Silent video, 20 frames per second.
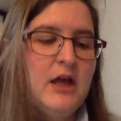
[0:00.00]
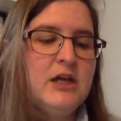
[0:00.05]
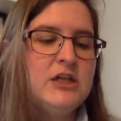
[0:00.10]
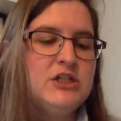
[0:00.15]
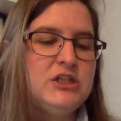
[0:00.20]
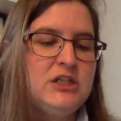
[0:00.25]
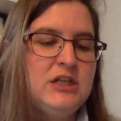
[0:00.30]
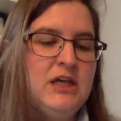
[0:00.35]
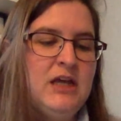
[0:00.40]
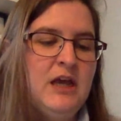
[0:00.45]

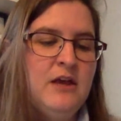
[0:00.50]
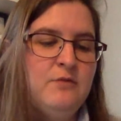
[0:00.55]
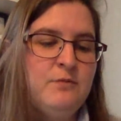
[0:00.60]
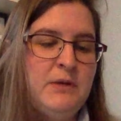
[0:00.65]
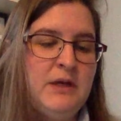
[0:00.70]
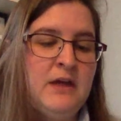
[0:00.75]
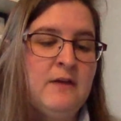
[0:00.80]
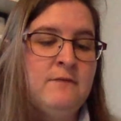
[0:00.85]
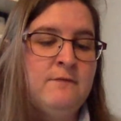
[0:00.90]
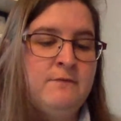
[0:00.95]
She gave
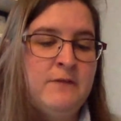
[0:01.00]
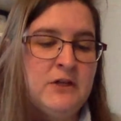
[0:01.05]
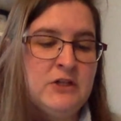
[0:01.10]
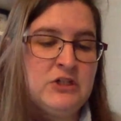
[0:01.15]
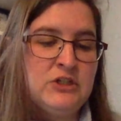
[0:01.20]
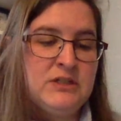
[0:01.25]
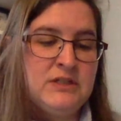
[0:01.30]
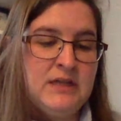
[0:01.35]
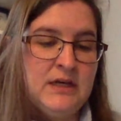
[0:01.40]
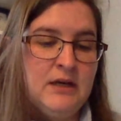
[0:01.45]
me and
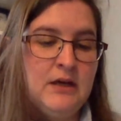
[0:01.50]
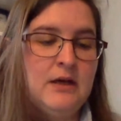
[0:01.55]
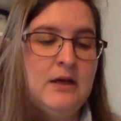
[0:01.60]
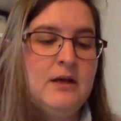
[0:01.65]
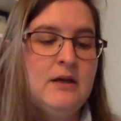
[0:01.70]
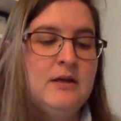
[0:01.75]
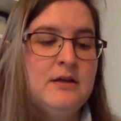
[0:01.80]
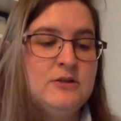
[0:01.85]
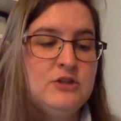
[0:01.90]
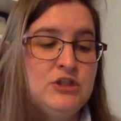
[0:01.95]
Fish Stick.
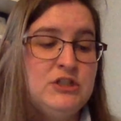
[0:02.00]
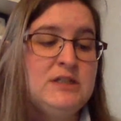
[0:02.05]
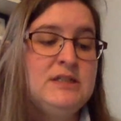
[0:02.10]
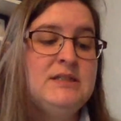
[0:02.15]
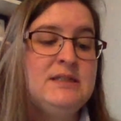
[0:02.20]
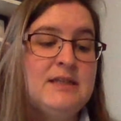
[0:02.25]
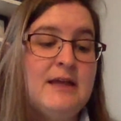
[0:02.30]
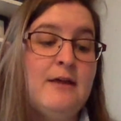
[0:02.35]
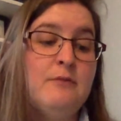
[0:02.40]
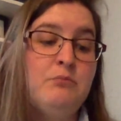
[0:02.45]
She
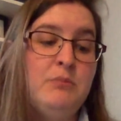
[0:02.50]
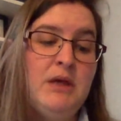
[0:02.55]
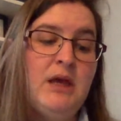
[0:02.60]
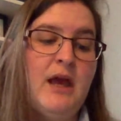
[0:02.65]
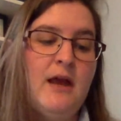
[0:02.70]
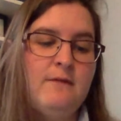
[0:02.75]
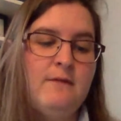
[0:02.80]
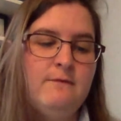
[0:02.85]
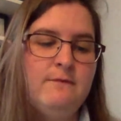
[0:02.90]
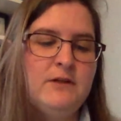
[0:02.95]
said me
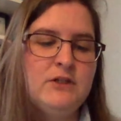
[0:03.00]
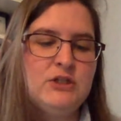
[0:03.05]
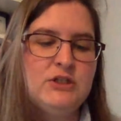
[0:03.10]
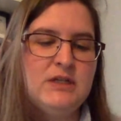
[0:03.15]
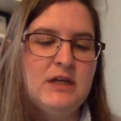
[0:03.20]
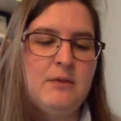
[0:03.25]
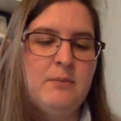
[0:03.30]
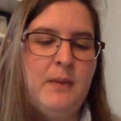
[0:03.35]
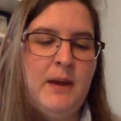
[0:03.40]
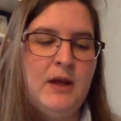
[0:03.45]
and Fish
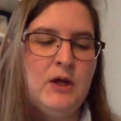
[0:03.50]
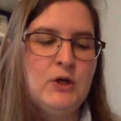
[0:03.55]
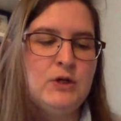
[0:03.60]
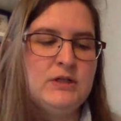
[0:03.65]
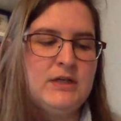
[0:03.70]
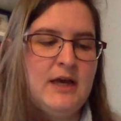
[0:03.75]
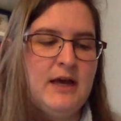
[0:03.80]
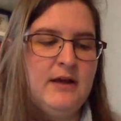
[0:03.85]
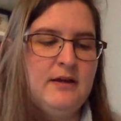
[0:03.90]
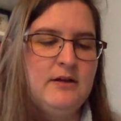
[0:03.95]
Stick made her
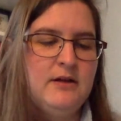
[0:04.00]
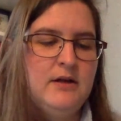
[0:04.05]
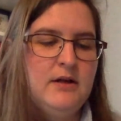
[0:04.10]
day.